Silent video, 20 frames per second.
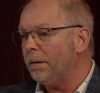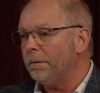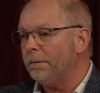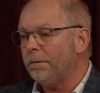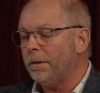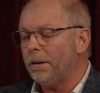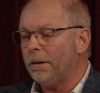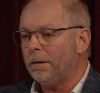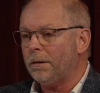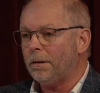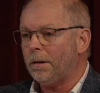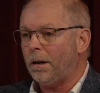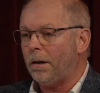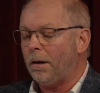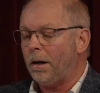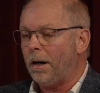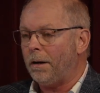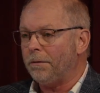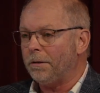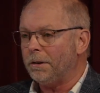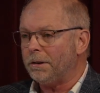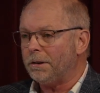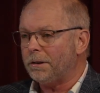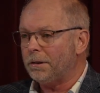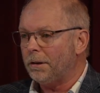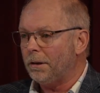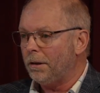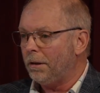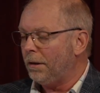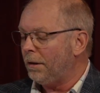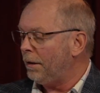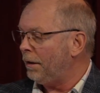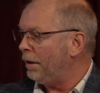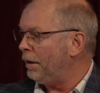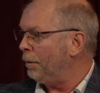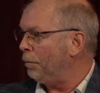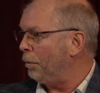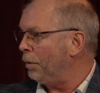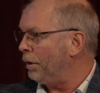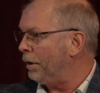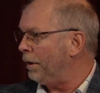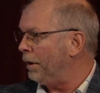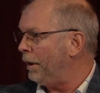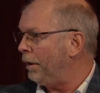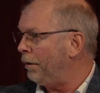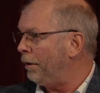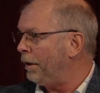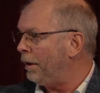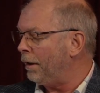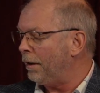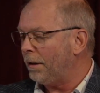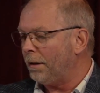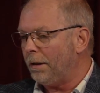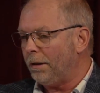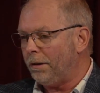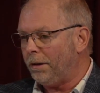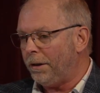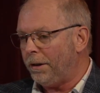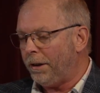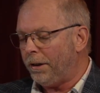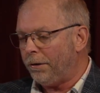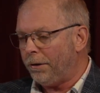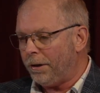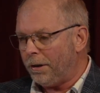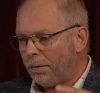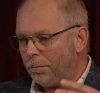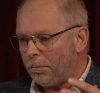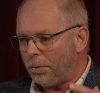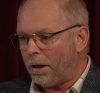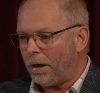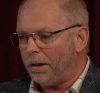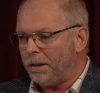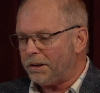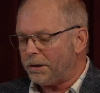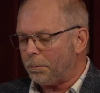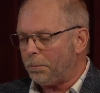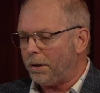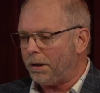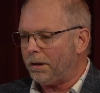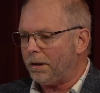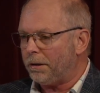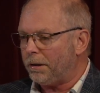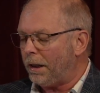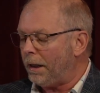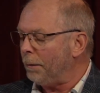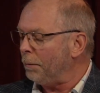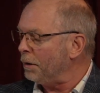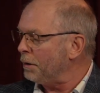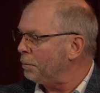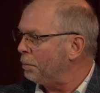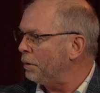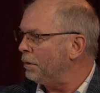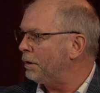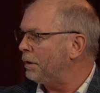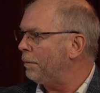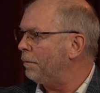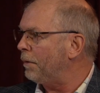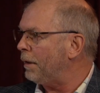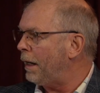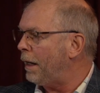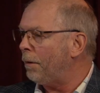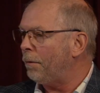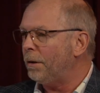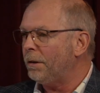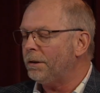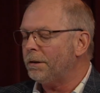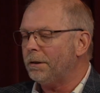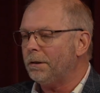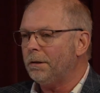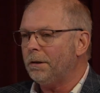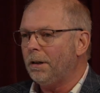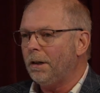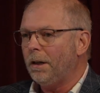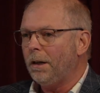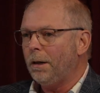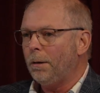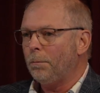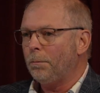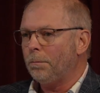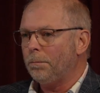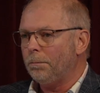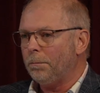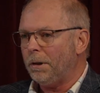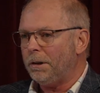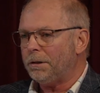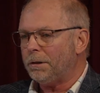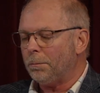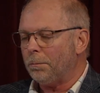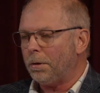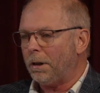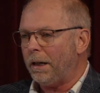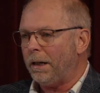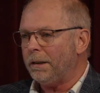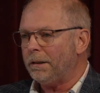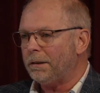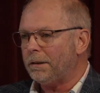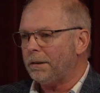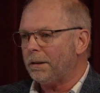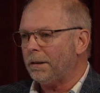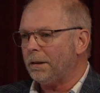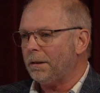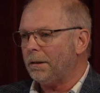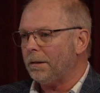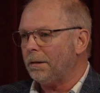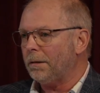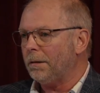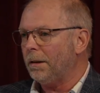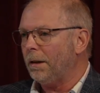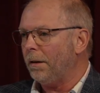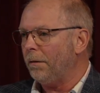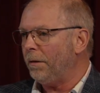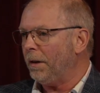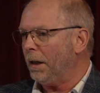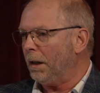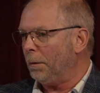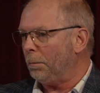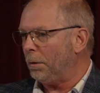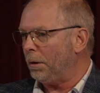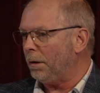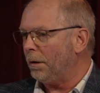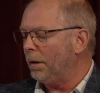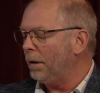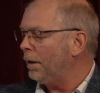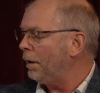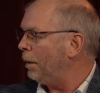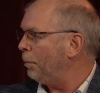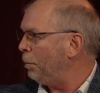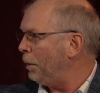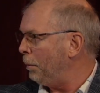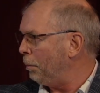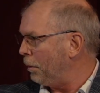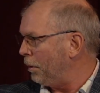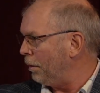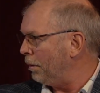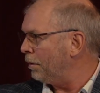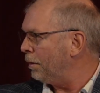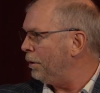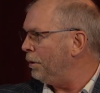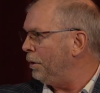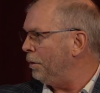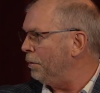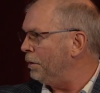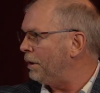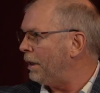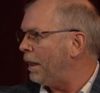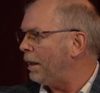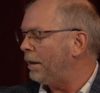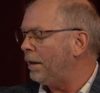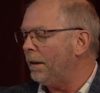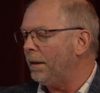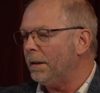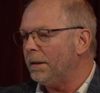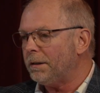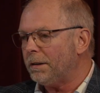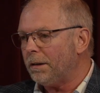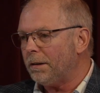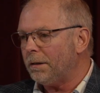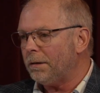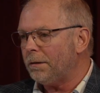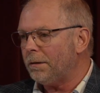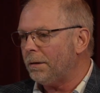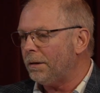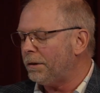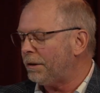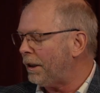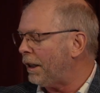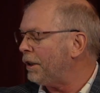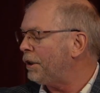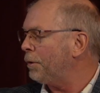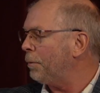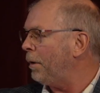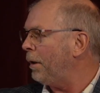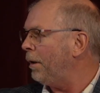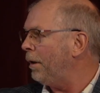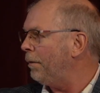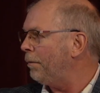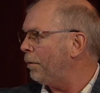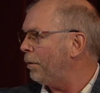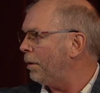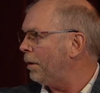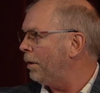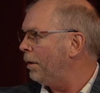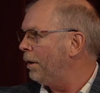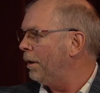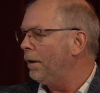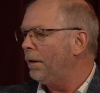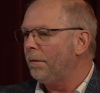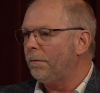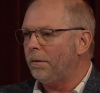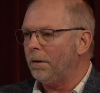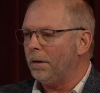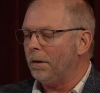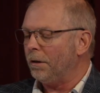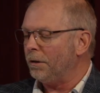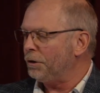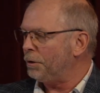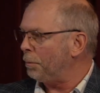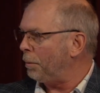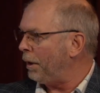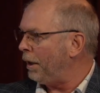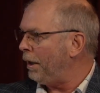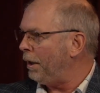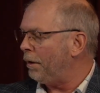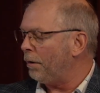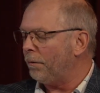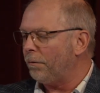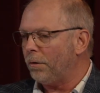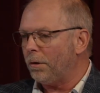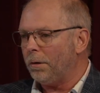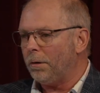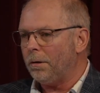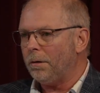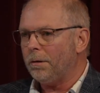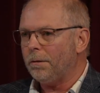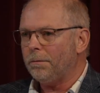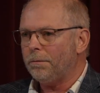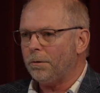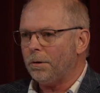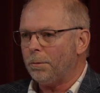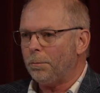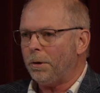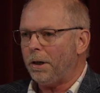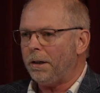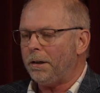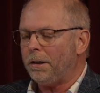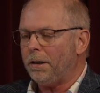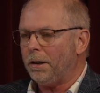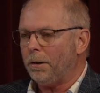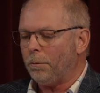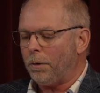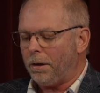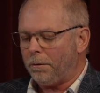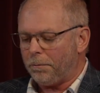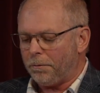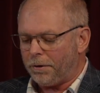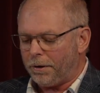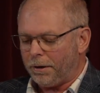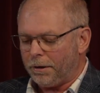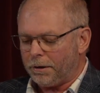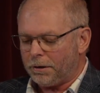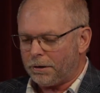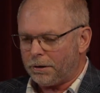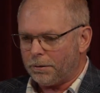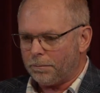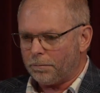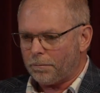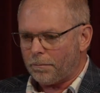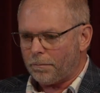of uh, our office in the wooded area and cleared an area, brought in some picnic tables, put some flowers, and made some plants uh, available. And people could use that then as a, a, sanctuary for, for a lunch break or for a, for a break to get away from things